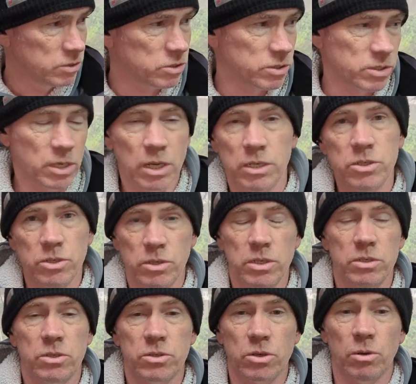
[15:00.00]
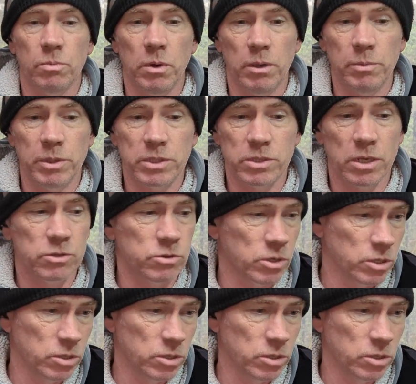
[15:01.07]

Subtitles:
just in case you need to top up, etc.